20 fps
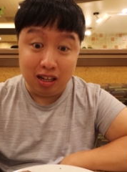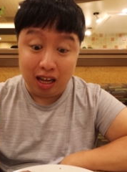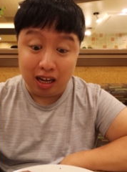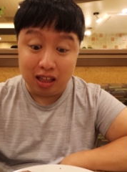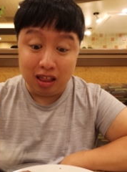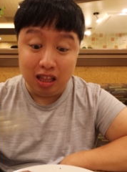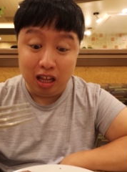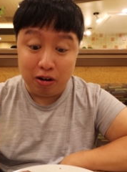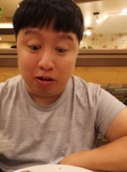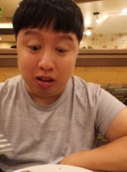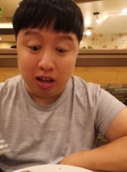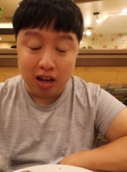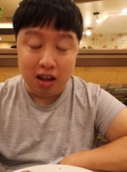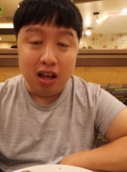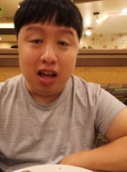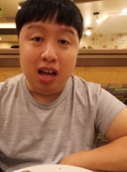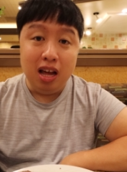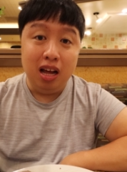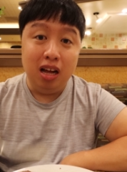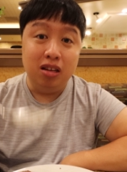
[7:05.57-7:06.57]
like literally.
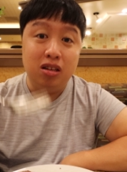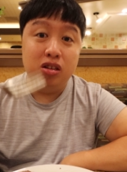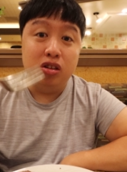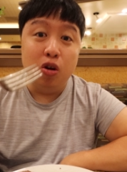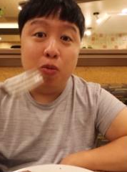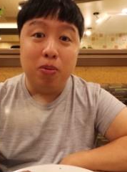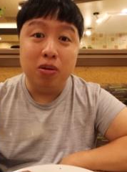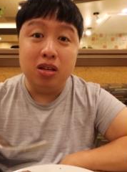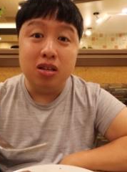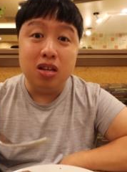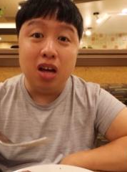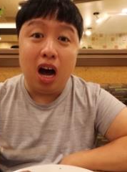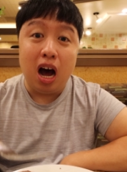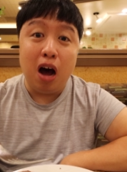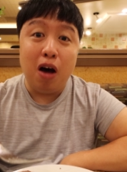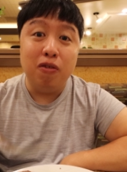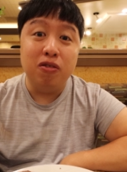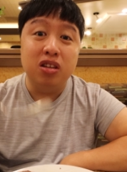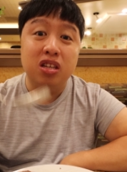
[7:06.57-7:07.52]
It's super soft,